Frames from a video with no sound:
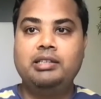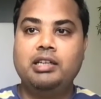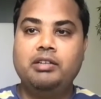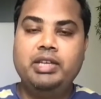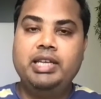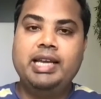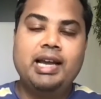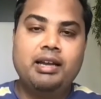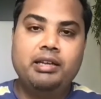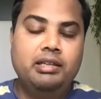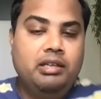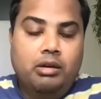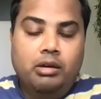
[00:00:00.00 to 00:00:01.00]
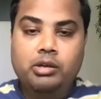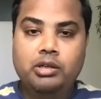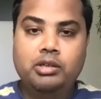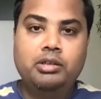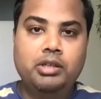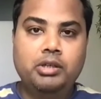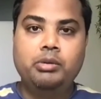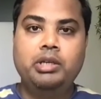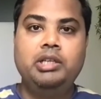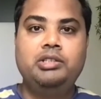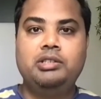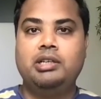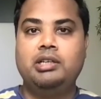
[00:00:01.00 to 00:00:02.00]
That we have, in order to
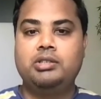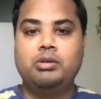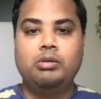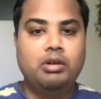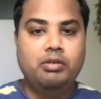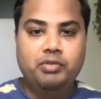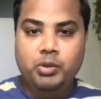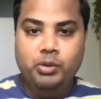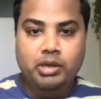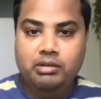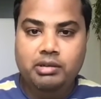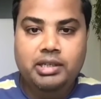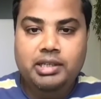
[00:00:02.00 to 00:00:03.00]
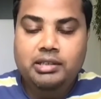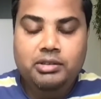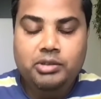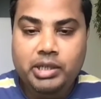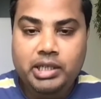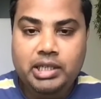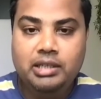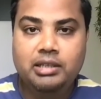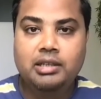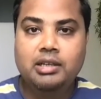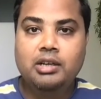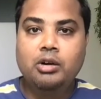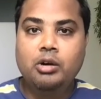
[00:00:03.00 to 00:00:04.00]
reach a score of 220
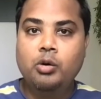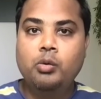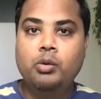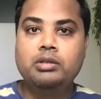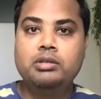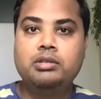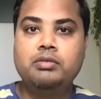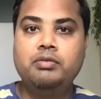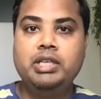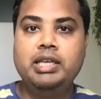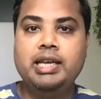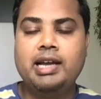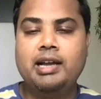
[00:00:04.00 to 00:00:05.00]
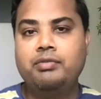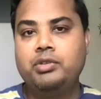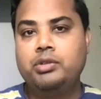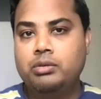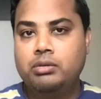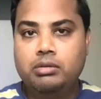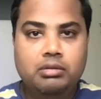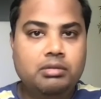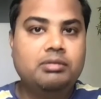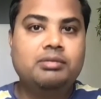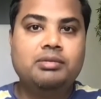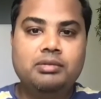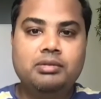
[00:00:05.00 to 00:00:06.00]
overs, we have to